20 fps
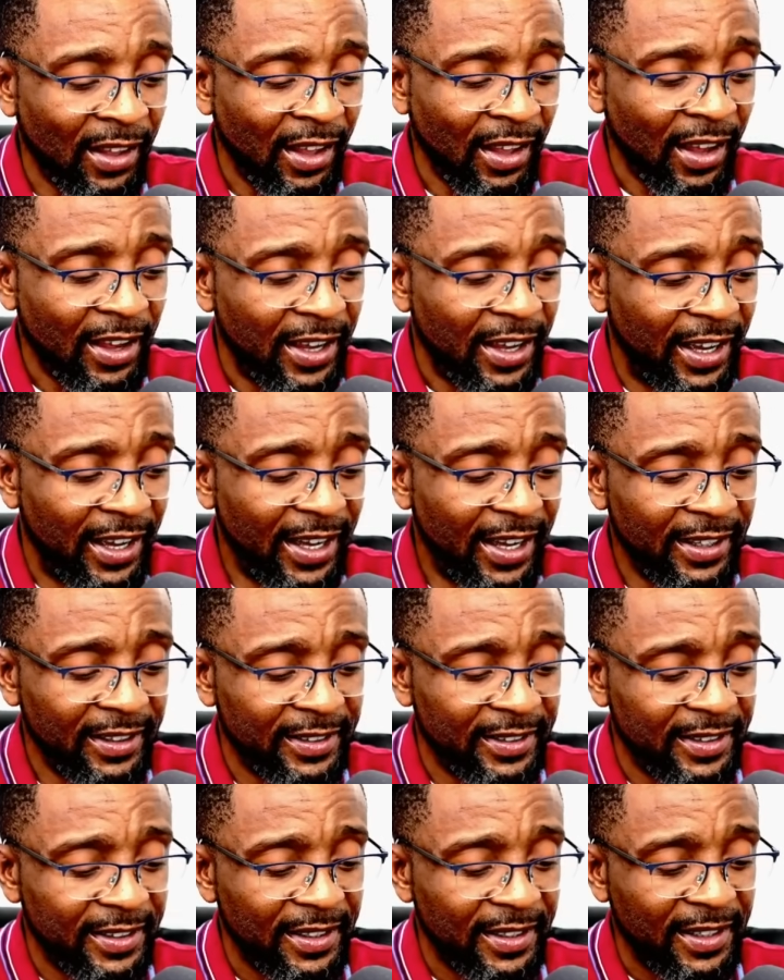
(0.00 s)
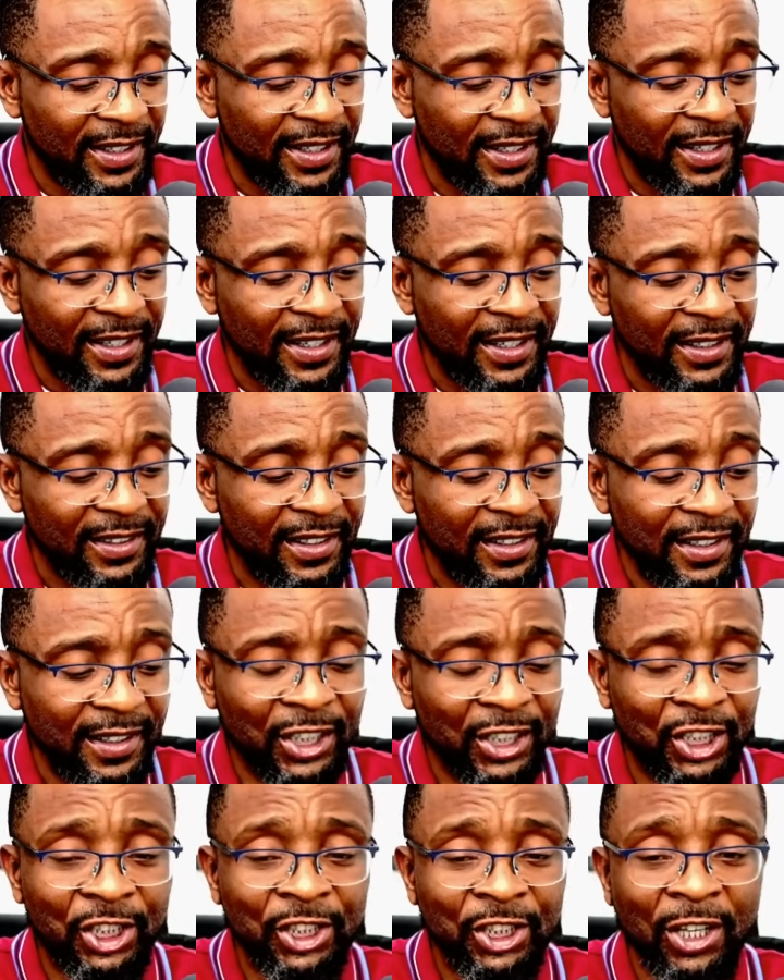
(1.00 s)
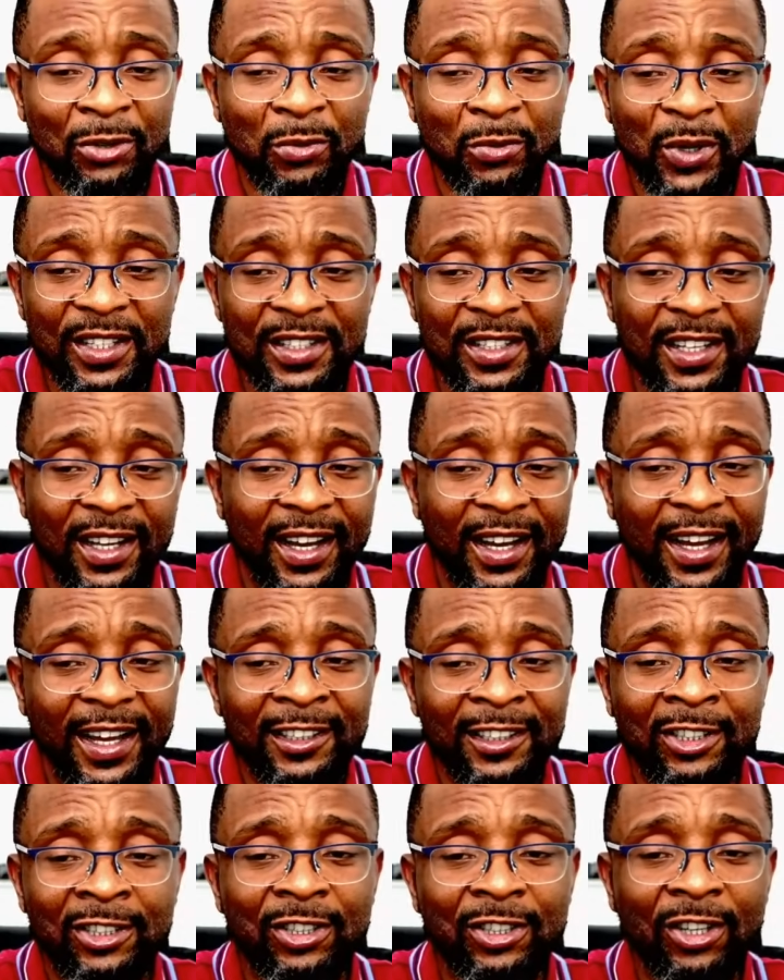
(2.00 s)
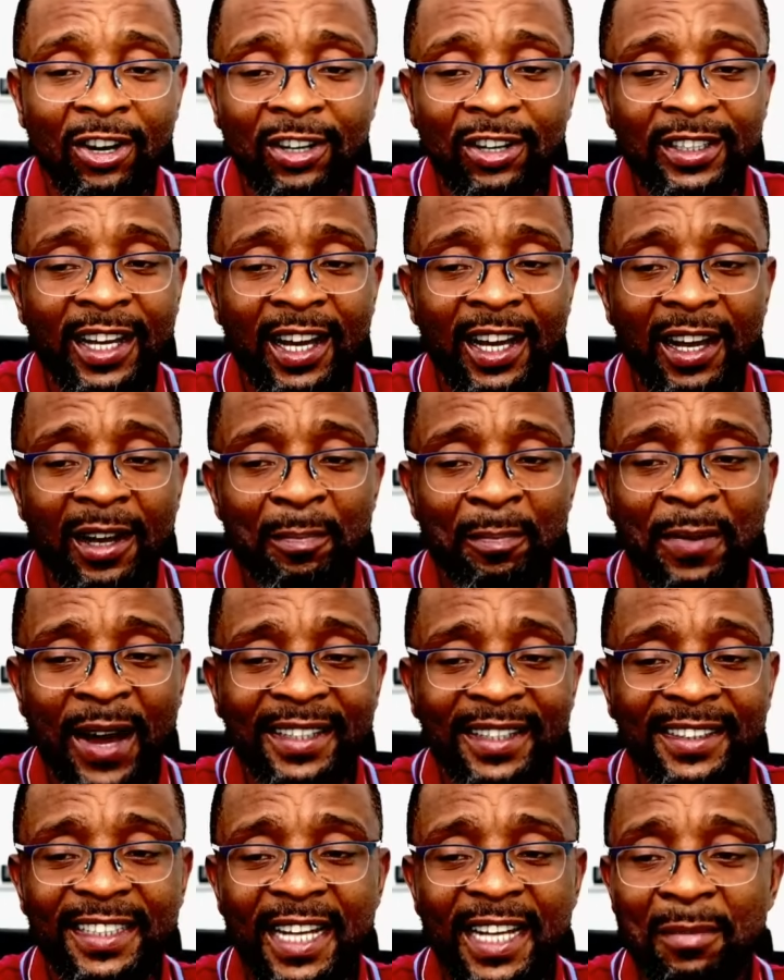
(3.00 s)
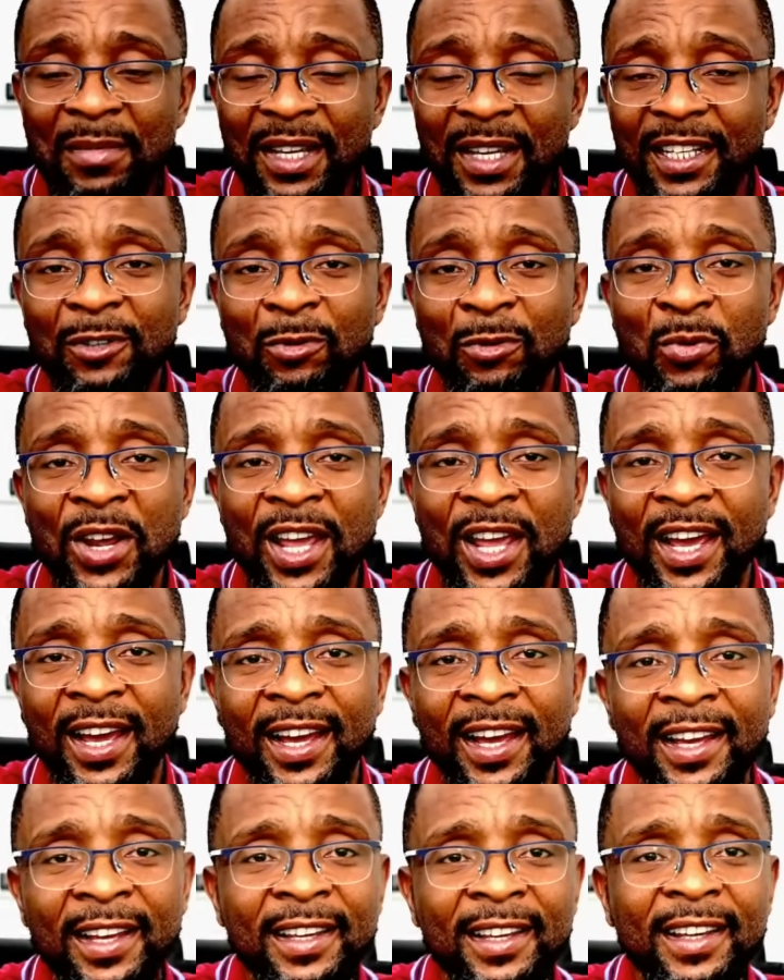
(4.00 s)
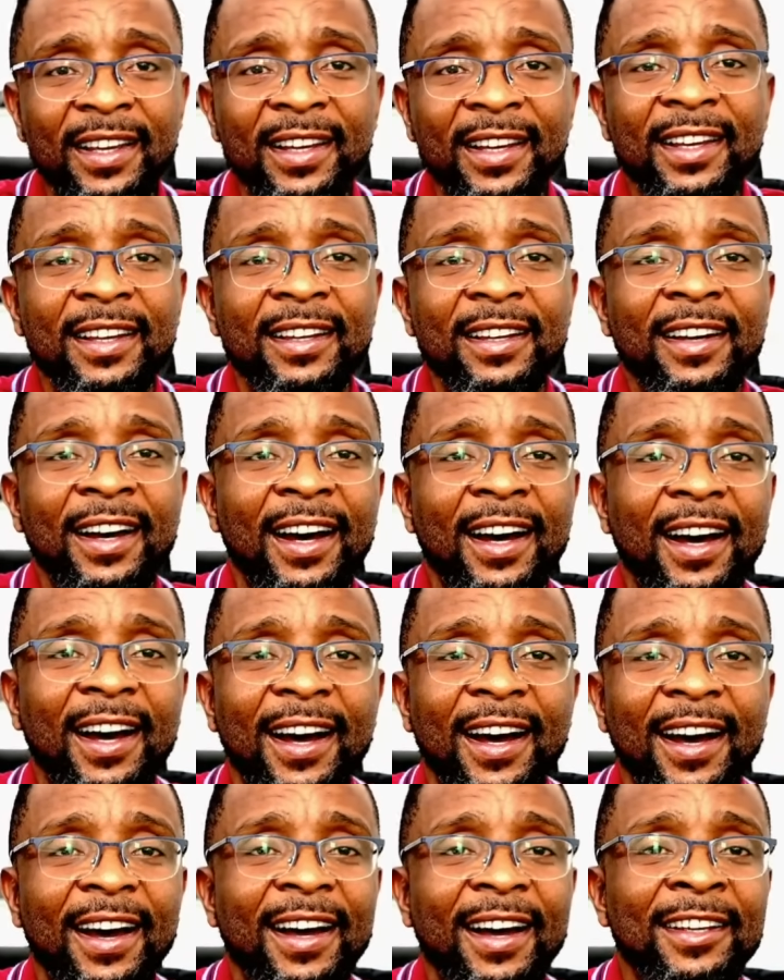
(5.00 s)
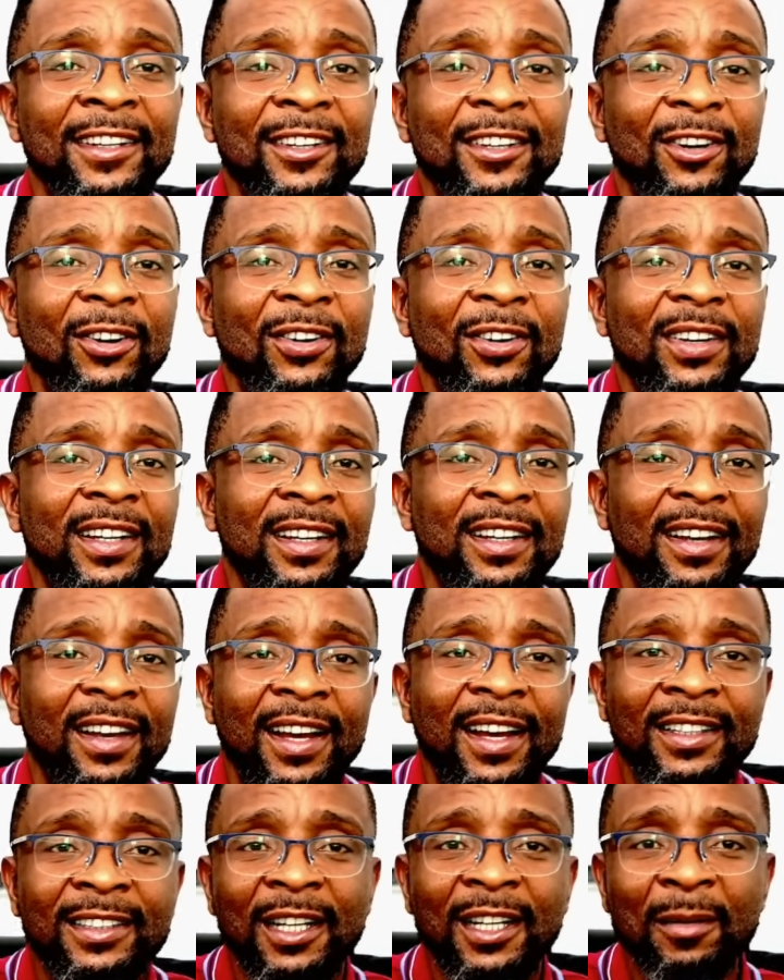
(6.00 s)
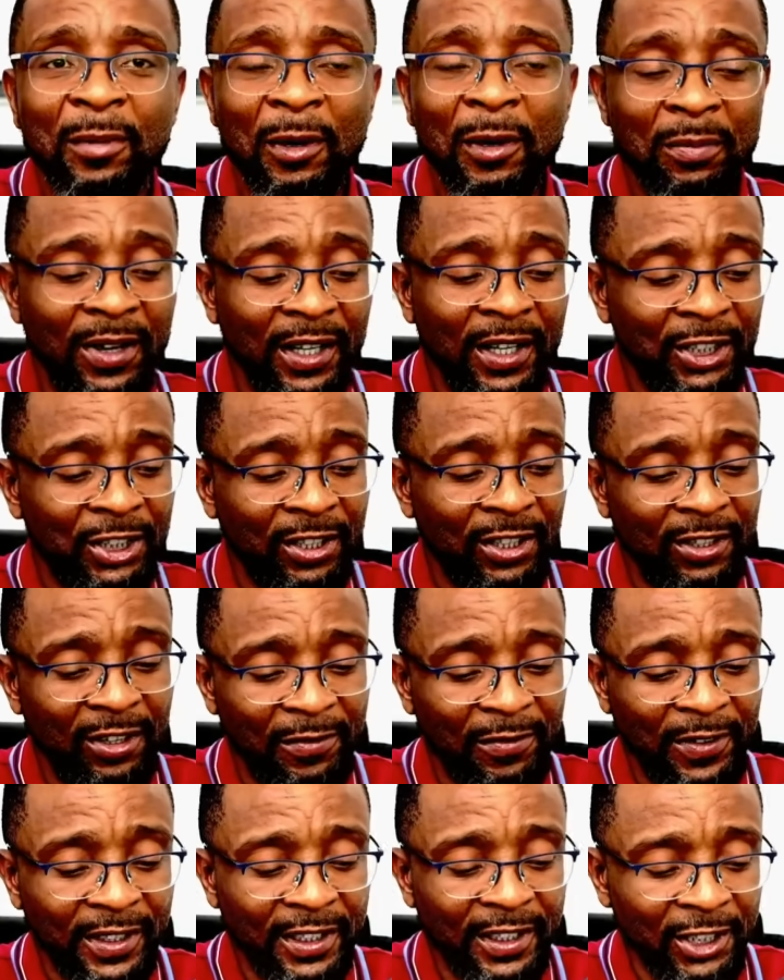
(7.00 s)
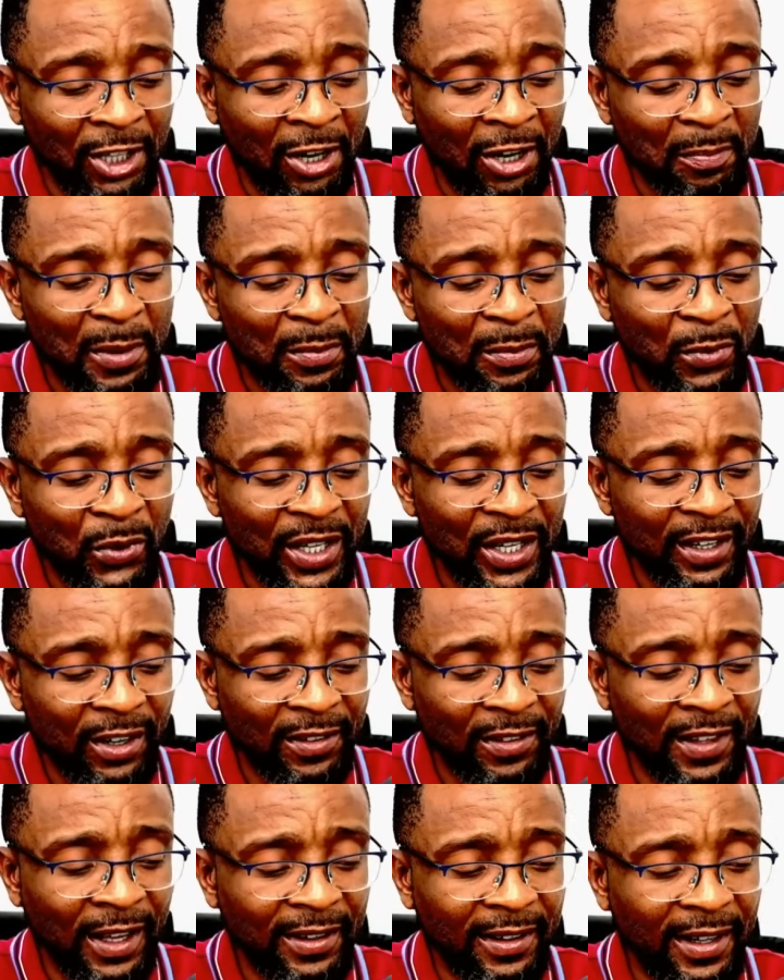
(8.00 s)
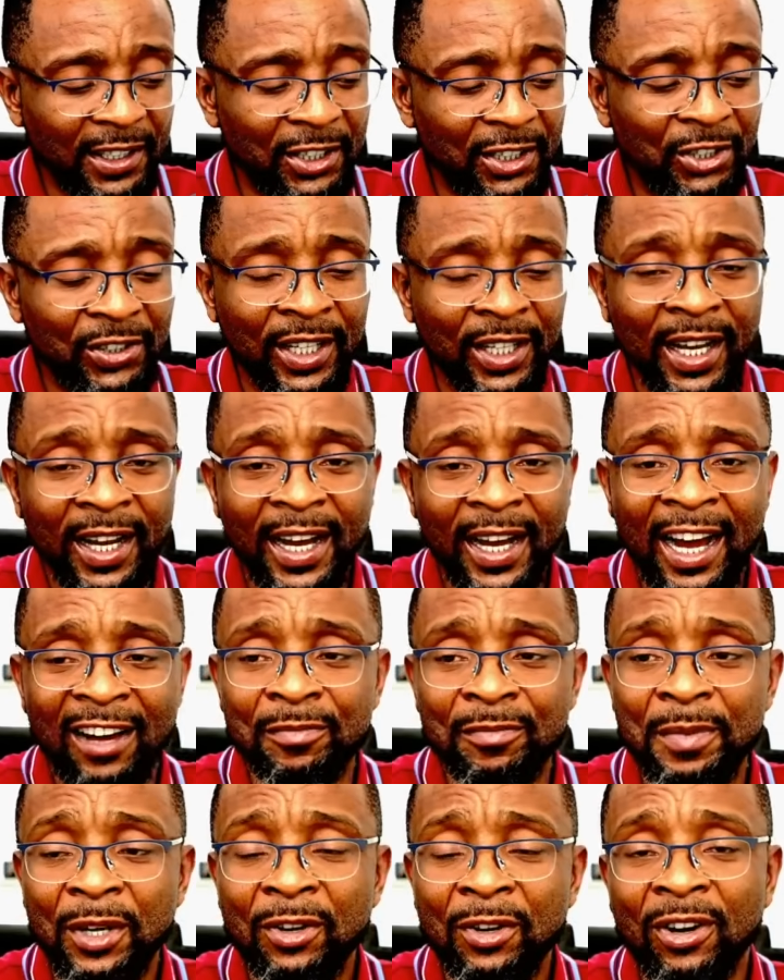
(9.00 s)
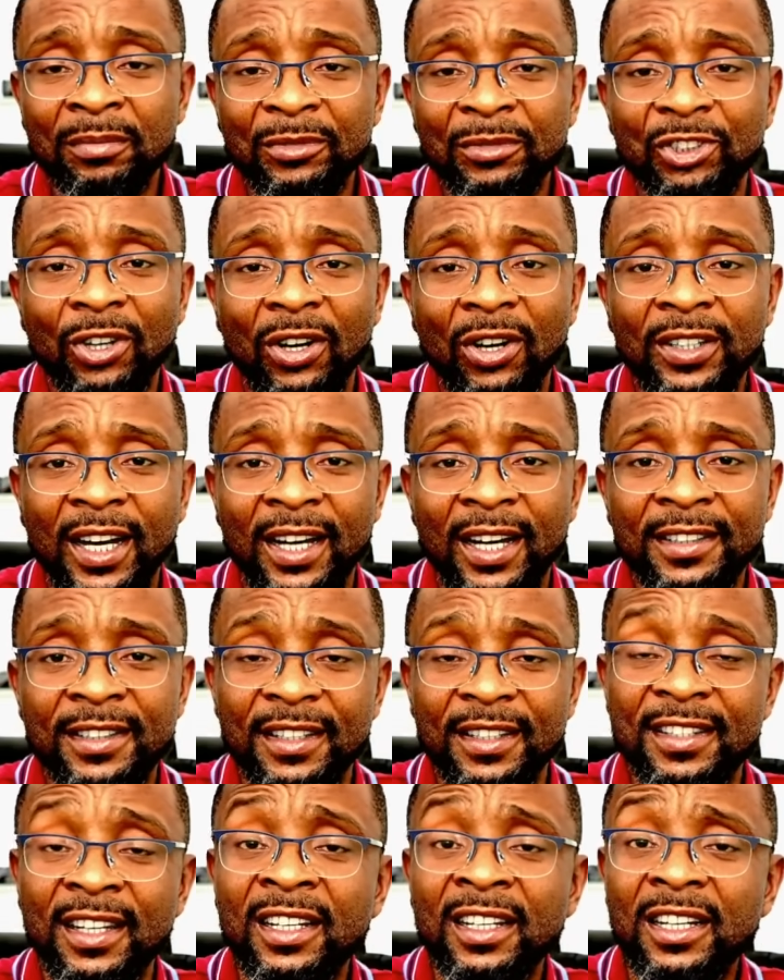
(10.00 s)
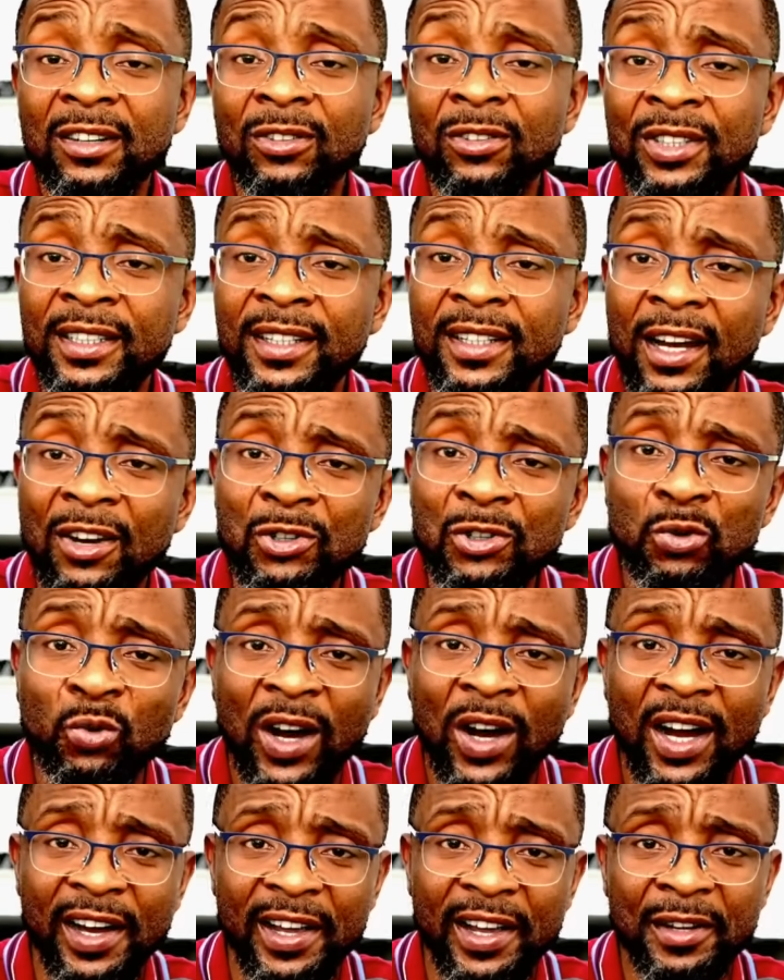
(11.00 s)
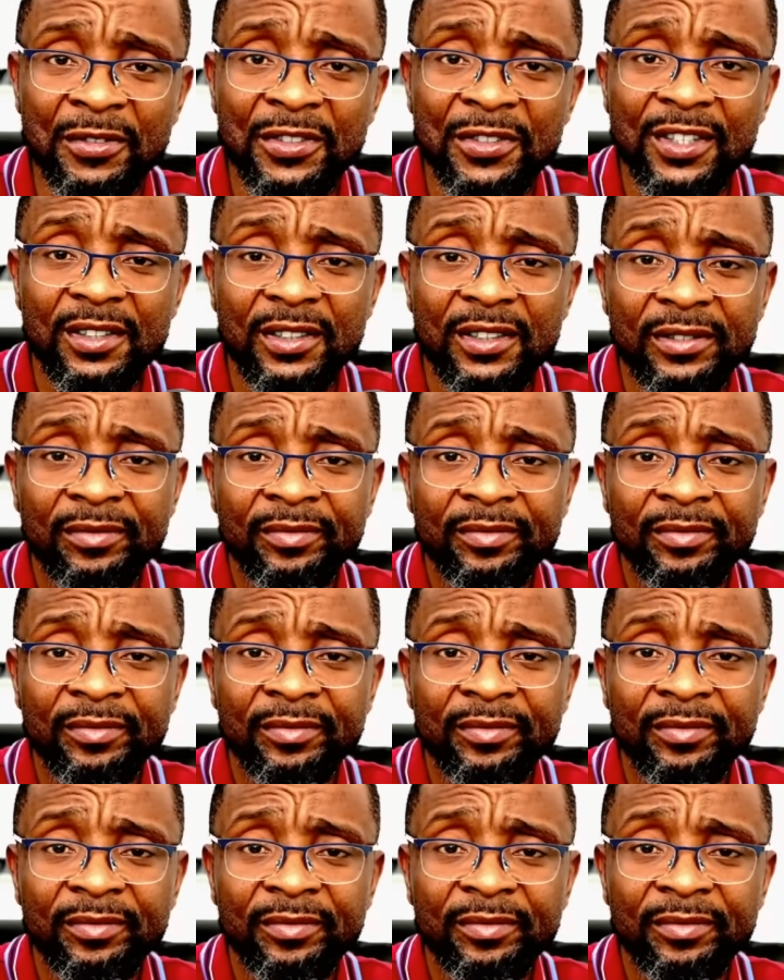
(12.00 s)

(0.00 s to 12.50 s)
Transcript: Huh? Eh? The region with uh, drug uh, pandemic where uh, you know, a larger population of uh, the young people in northern Nigeria have become drug addicts, including housewives.